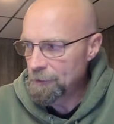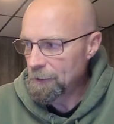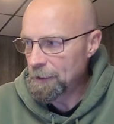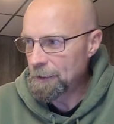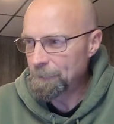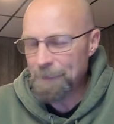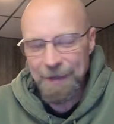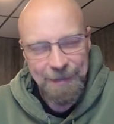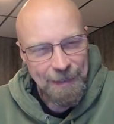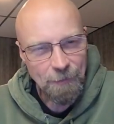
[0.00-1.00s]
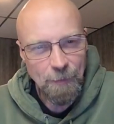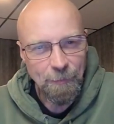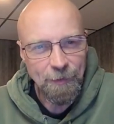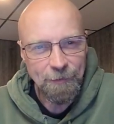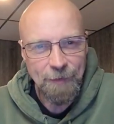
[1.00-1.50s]
I can't
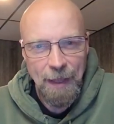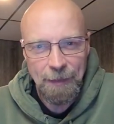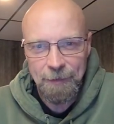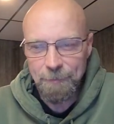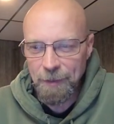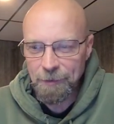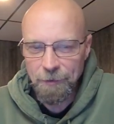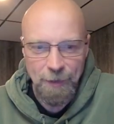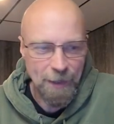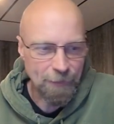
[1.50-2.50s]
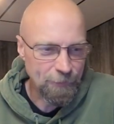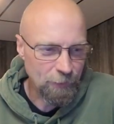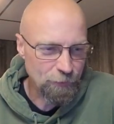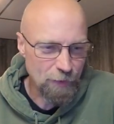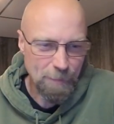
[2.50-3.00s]
remember exactly, but I know I had
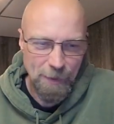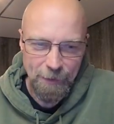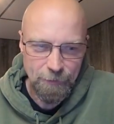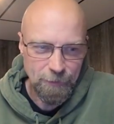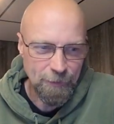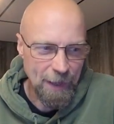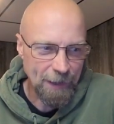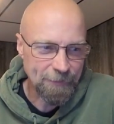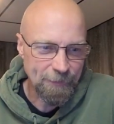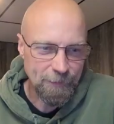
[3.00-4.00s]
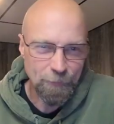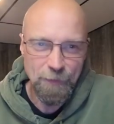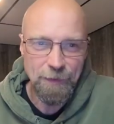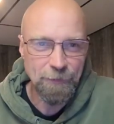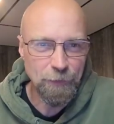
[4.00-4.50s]
surgery. I probably couldn't access it for
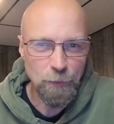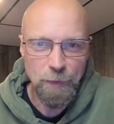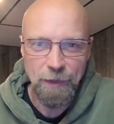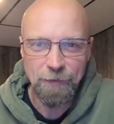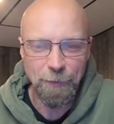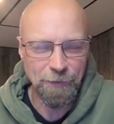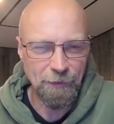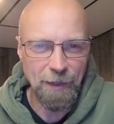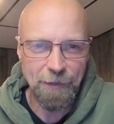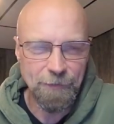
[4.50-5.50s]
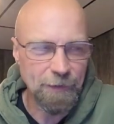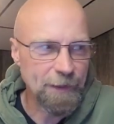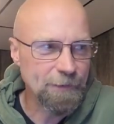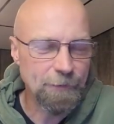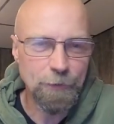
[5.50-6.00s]
then 2 weeks, so it
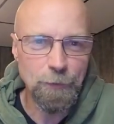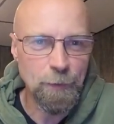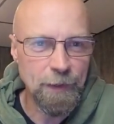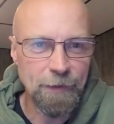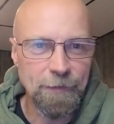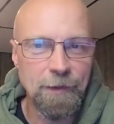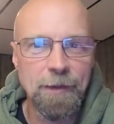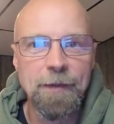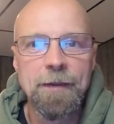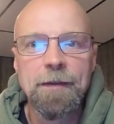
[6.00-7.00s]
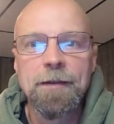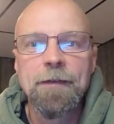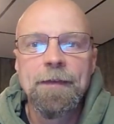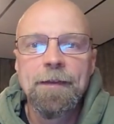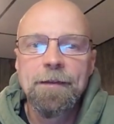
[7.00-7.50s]
delays it 2 weeks.
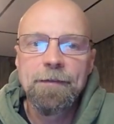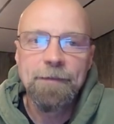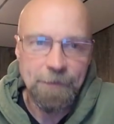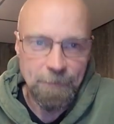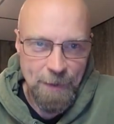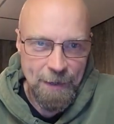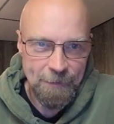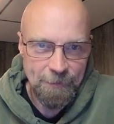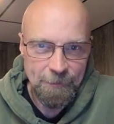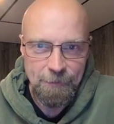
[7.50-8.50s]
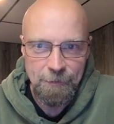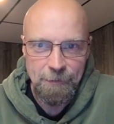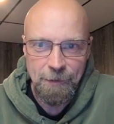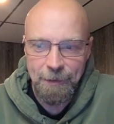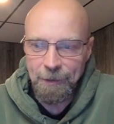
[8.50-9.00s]
Doesn't matter.
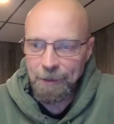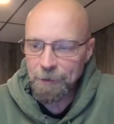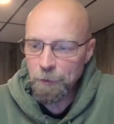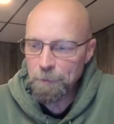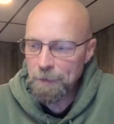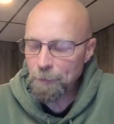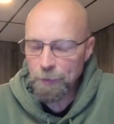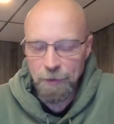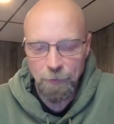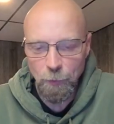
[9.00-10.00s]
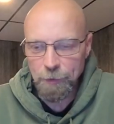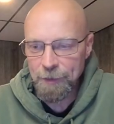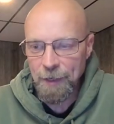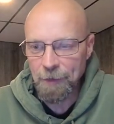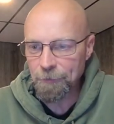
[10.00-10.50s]
I know people hear the word
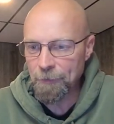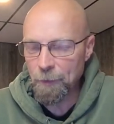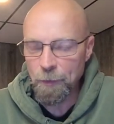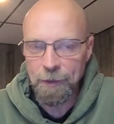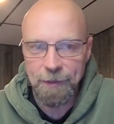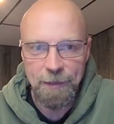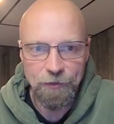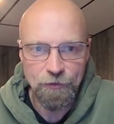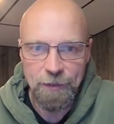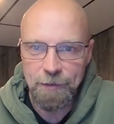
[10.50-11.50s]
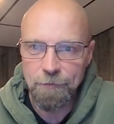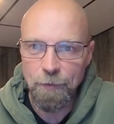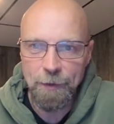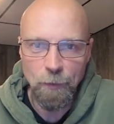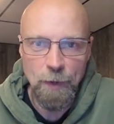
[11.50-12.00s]
cancer and they want to get treated
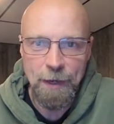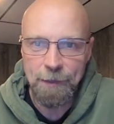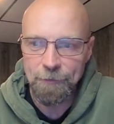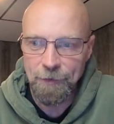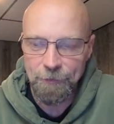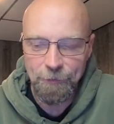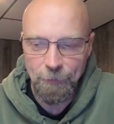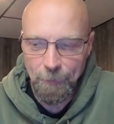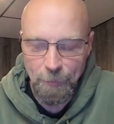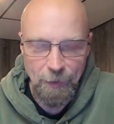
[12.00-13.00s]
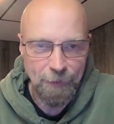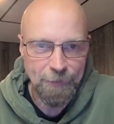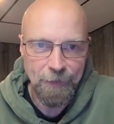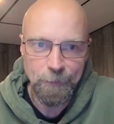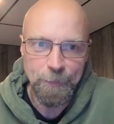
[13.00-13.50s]
right away and start the
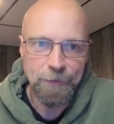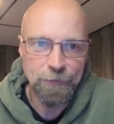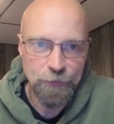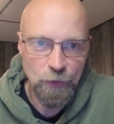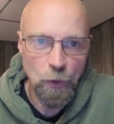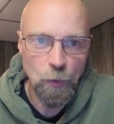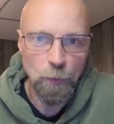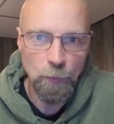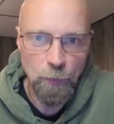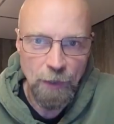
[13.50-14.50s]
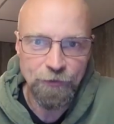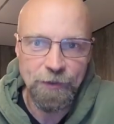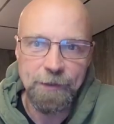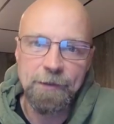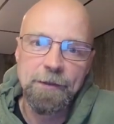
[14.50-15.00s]
process, but don't rush
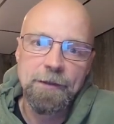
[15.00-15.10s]
it.